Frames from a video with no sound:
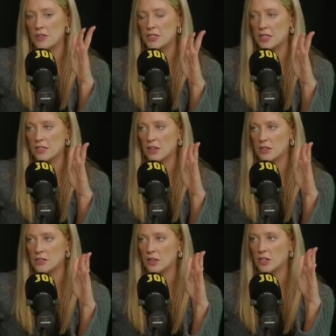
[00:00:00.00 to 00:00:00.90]
about this dinner
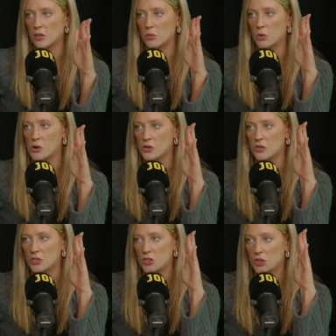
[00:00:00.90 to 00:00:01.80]
last night
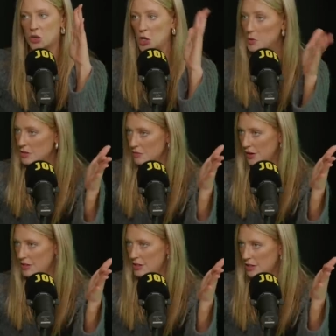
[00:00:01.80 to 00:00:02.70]
was... Who was
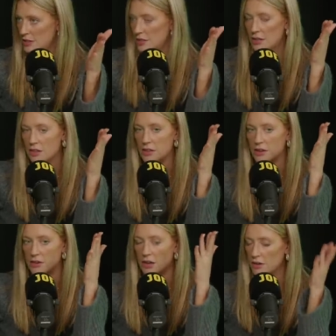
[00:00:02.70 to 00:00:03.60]
invited?
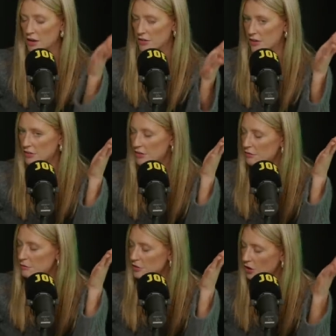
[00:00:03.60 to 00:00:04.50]
None other
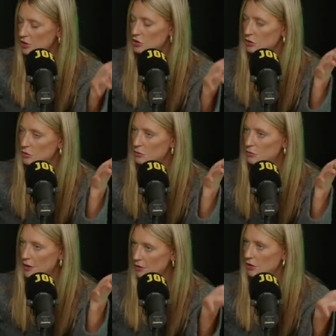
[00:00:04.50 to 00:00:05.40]
than Nigel
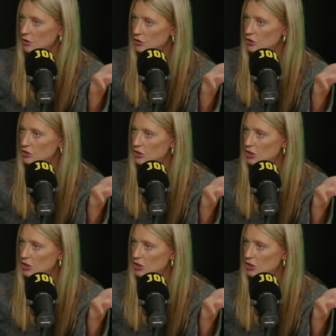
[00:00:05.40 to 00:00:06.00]
Farage.